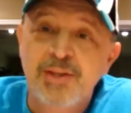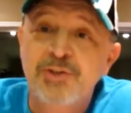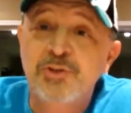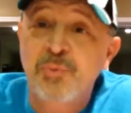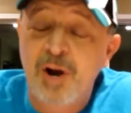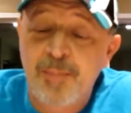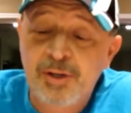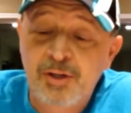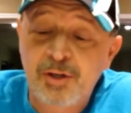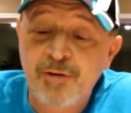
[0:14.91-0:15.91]
This is one I've
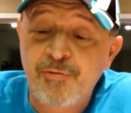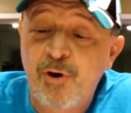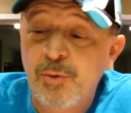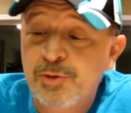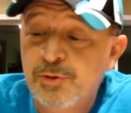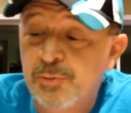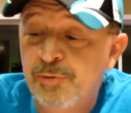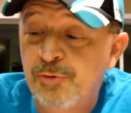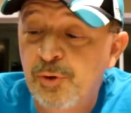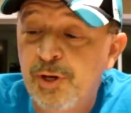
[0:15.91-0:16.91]
been looking forward to
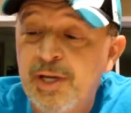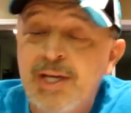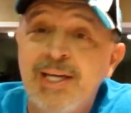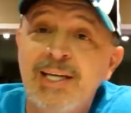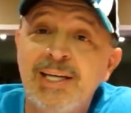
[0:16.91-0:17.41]
reviewing.